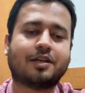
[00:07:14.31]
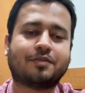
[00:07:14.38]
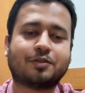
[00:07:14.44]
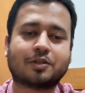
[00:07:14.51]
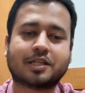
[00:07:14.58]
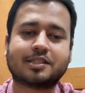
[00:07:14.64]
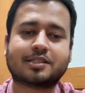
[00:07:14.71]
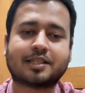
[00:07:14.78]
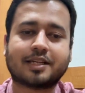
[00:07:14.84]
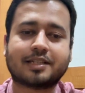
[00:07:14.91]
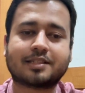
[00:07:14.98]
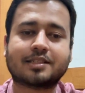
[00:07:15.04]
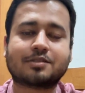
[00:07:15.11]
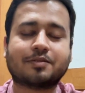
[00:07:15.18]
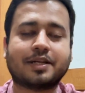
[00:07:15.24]
if you can share
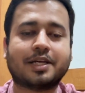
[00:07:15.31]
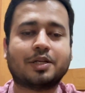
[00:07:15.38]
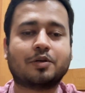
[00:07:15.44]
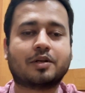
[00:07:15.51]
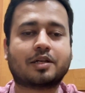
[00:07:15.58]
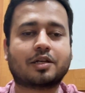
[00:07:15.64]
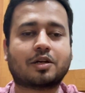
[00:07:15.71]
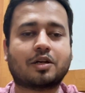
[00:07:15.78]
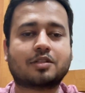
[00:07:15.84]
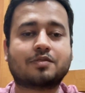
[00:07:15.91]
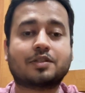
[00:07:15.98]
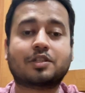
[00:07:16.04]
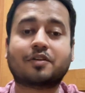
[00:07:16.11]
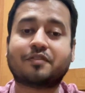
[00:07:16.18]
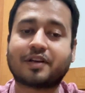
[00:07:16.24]
this video across
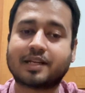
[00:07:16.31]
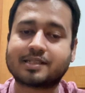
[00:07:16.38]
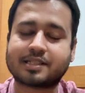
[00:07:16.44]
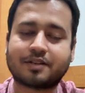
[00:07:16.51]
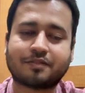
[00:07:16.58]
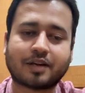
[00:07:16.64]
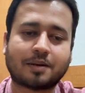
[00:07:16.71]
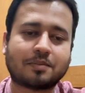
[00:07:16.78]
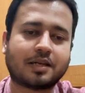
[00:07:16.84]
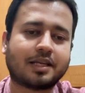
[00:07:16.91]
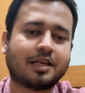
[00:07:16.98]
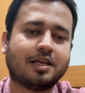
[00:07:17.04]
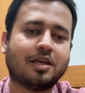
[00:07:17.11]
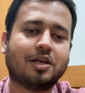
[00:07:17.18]
with your friends and family